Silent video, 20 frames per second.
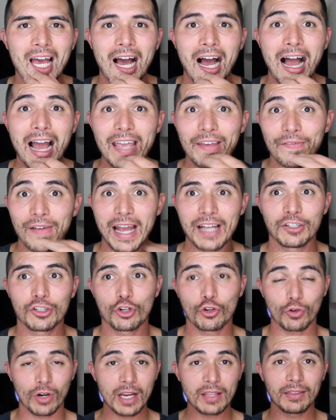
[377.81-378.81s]
I've had to
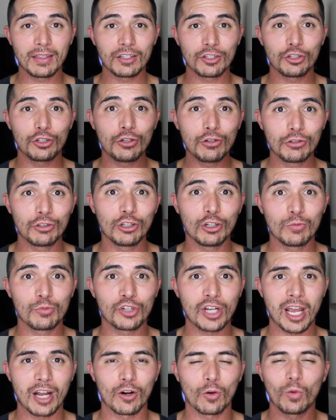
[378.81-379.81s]
create this YouTube
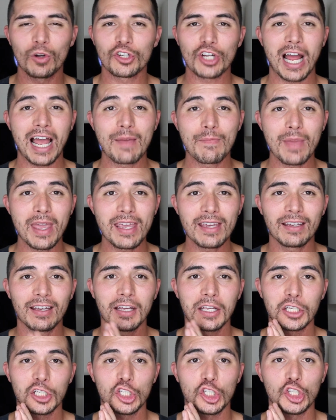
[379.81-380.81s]
channel, which I
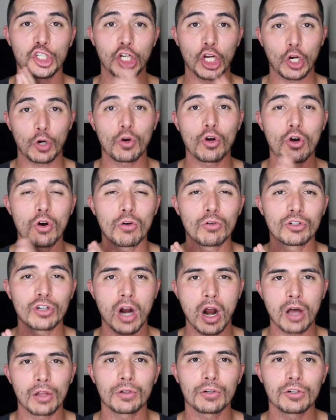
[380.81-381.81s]
make
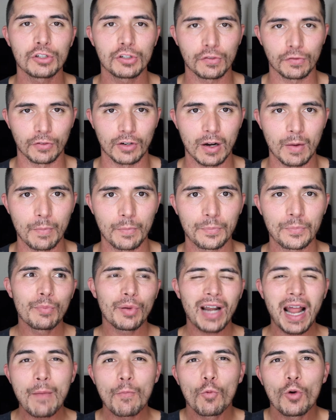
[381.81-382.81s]
$0 from,
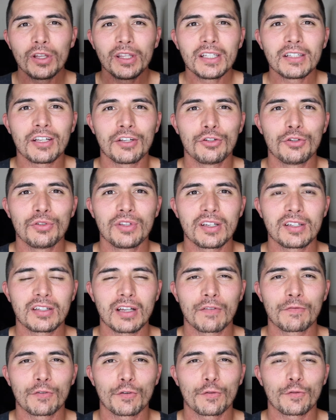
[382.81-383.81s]
but I'm willing to do this
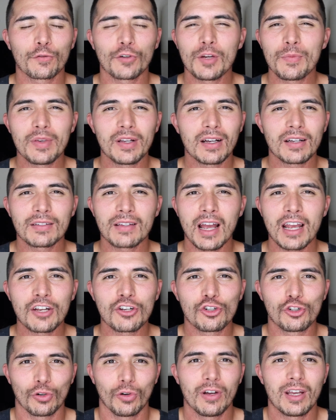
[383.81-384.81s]
stuff for free because I
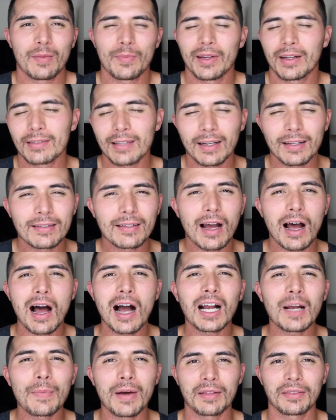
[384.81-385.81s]
enjoy it, because I can
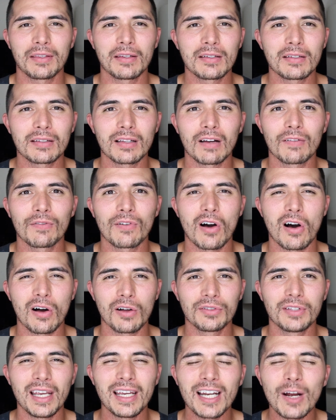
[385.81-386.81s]
talk about this stuff
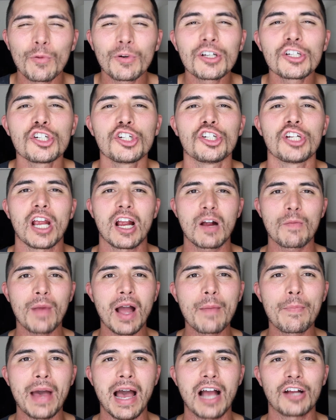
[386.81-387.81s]
all day and I want to share
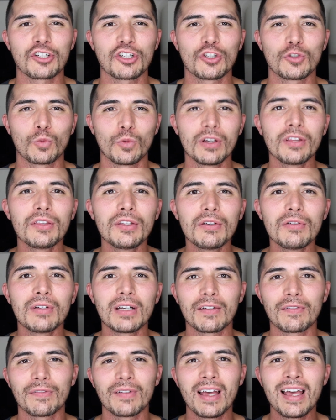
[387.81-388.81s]
my passions with you.
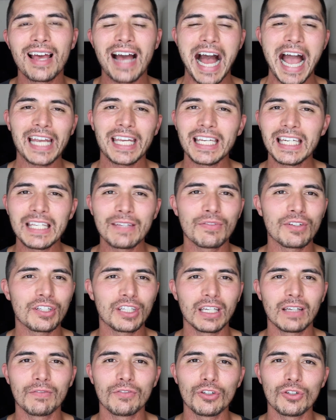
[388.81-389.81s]
And if I can even
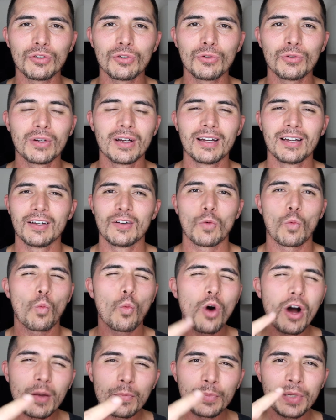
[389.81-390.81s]
give you
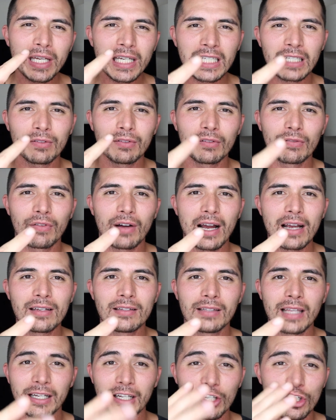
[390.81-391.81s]
one piece of
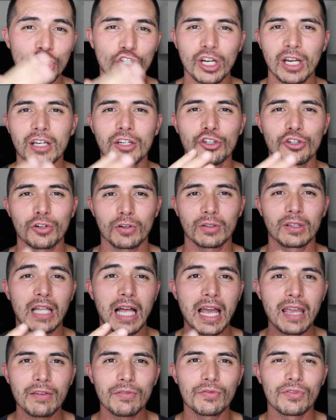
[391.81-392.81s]
advice that can change your
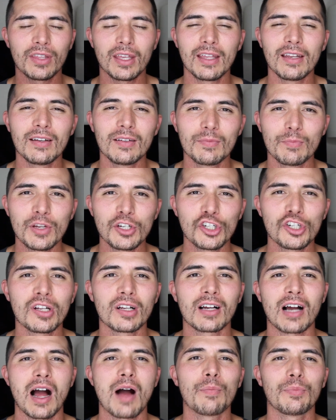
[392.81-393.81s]
life, then mission
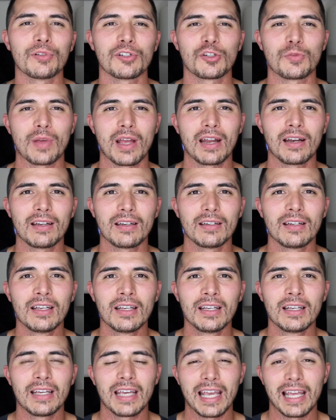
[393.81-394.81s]
accomplished, man.
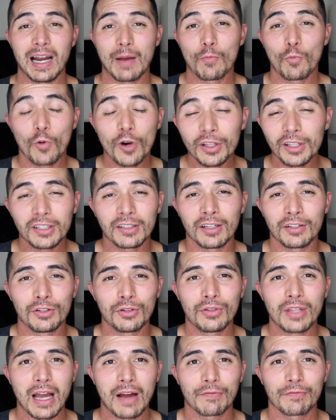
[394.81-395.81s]
And I'm willing to
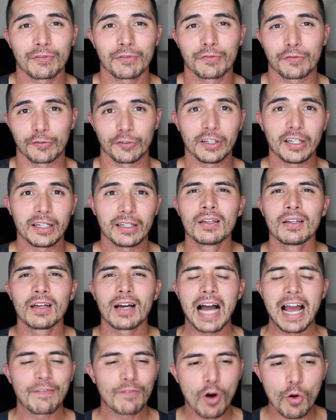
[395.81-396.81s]
do that for free.
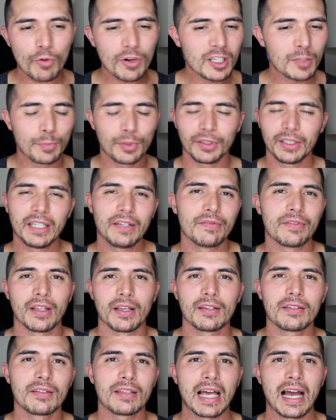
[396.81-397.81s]
I've always believed
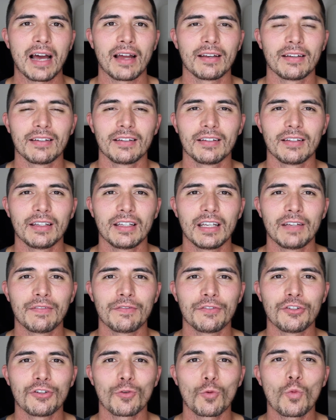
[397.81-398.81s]
this, that
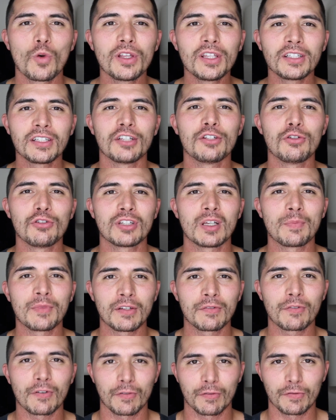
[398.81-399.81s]
if you're willing to do
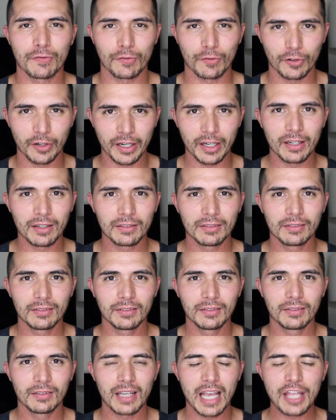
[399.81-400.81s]
something for free
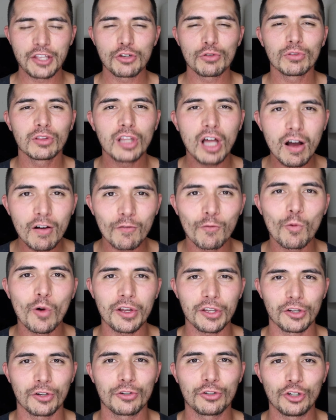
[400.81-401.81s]
and you love
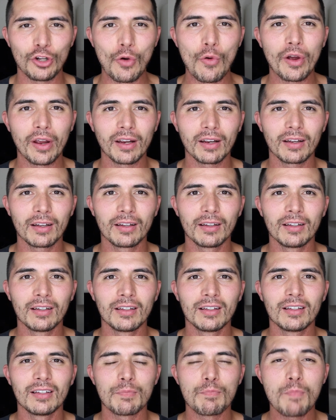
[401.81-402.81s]
what you're doing,
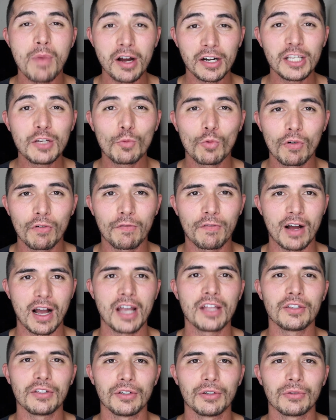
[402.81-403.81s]
money will
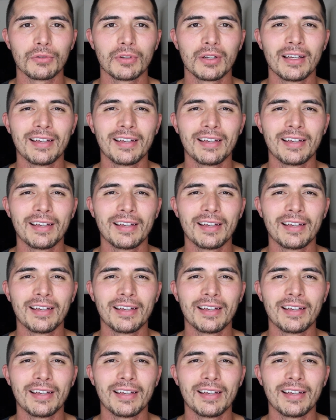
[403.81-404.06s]
find you.